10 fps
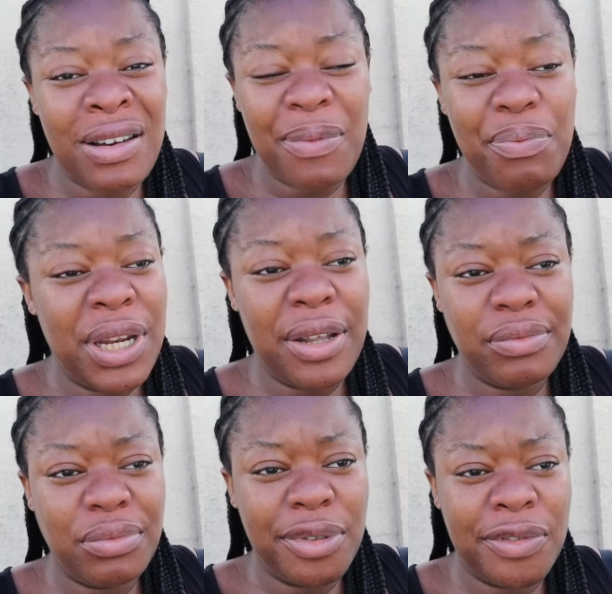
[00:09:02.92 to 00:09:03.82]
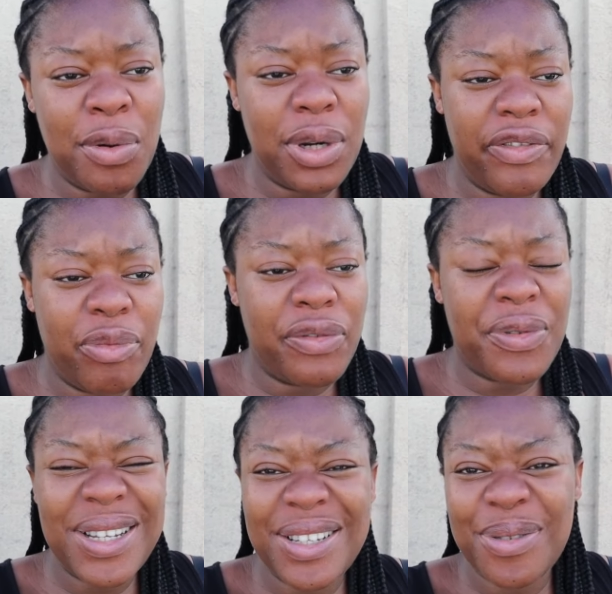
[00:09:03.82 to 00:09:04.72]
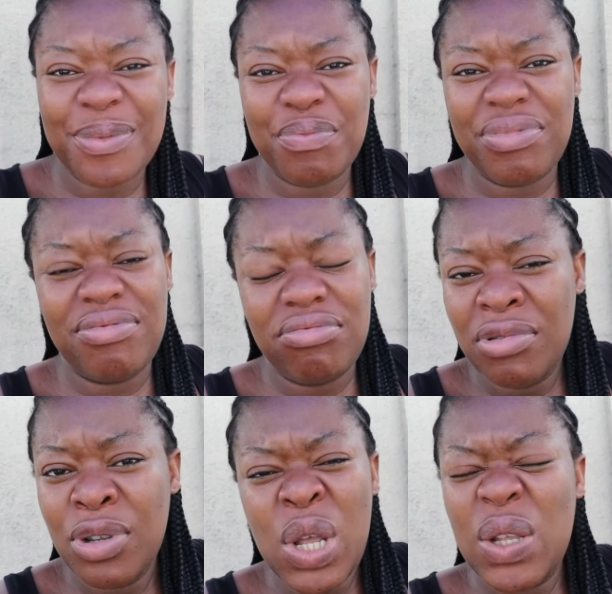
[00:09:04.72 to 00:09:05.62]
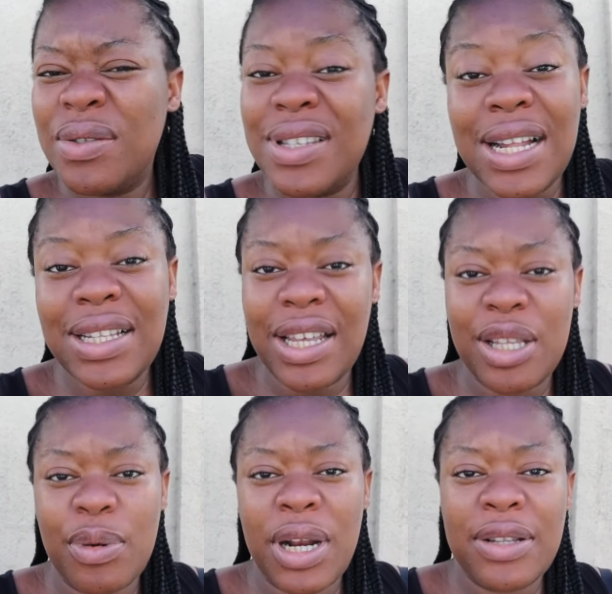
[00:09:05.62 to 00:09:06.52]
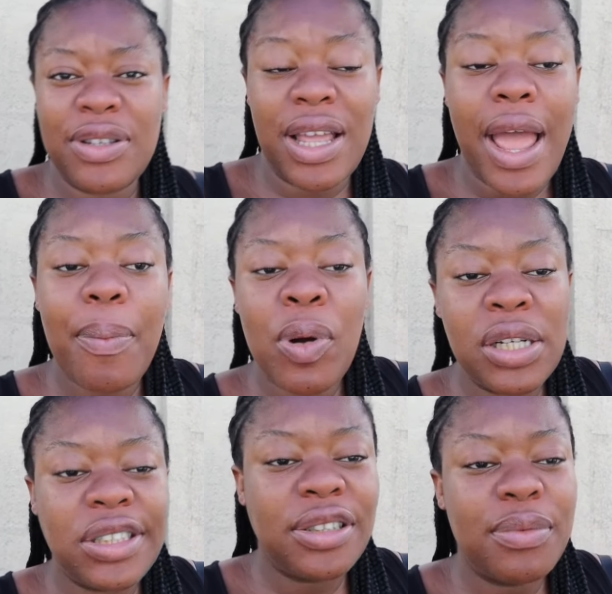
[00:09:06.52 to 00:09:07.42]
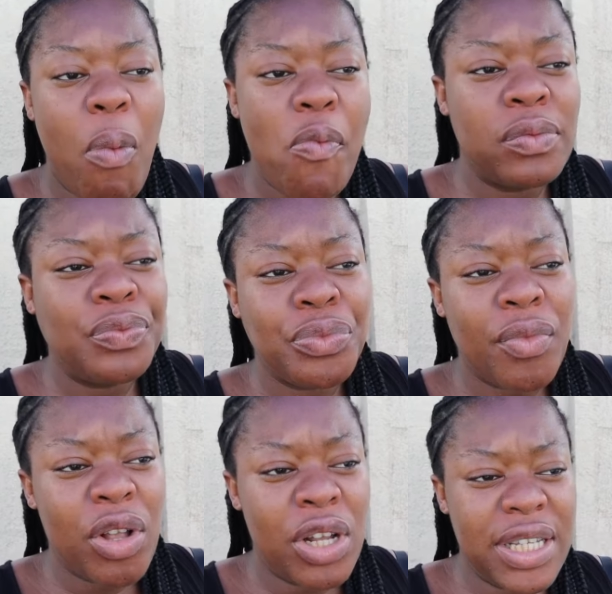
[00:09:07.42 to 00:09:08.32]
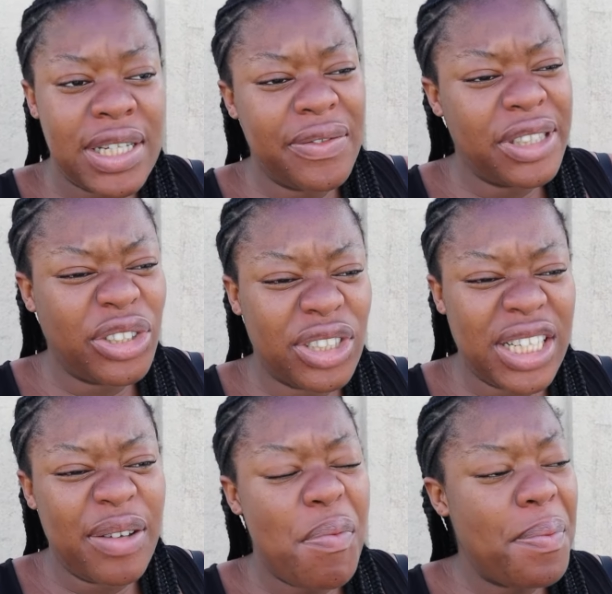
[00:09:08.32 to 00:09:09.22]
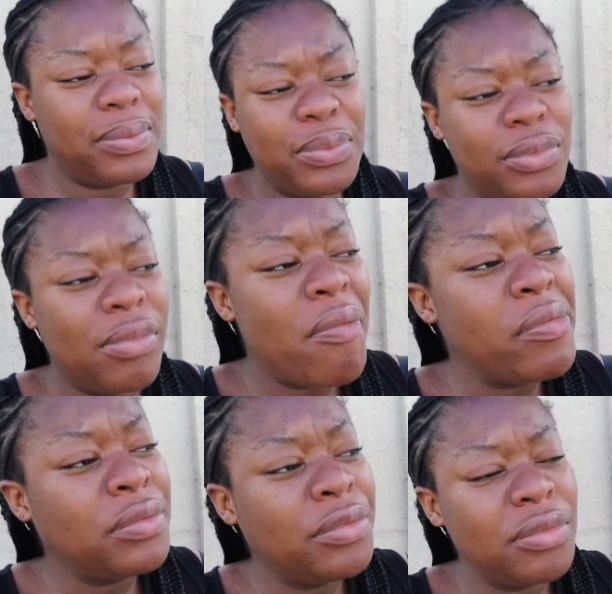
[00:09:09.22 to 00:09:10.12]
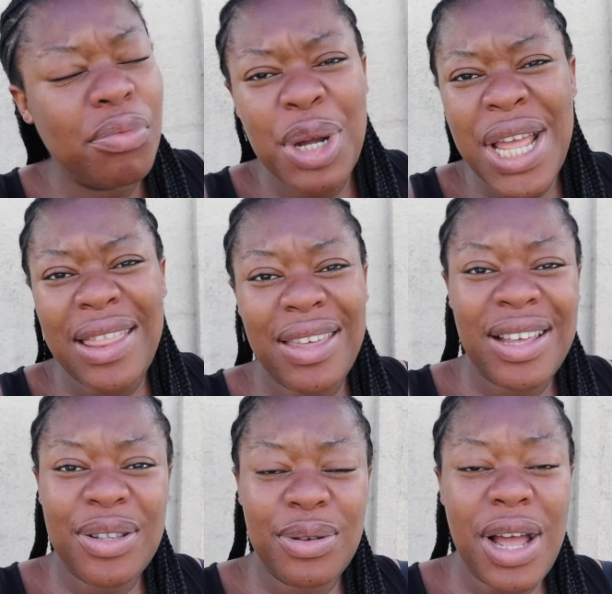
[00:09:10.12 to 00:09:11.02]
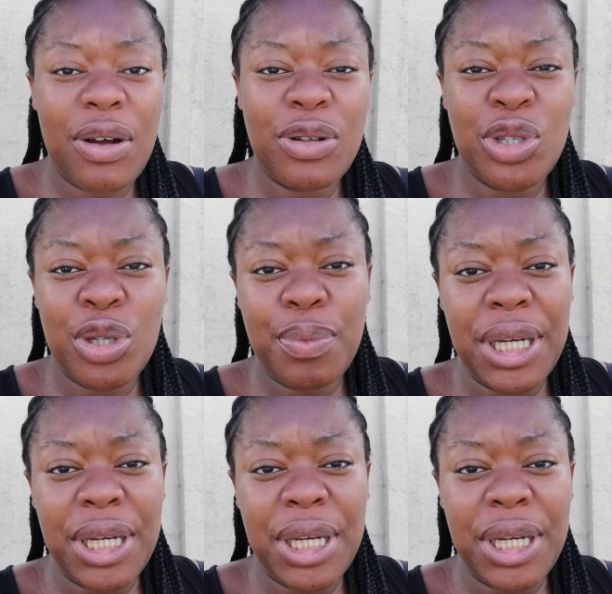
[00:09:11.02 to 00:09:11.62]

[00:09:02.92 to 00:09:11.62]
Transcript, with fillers: down and play before we leave but francis will so start taking his brother to the airport because he's leaving today but yeah the kids will go and continue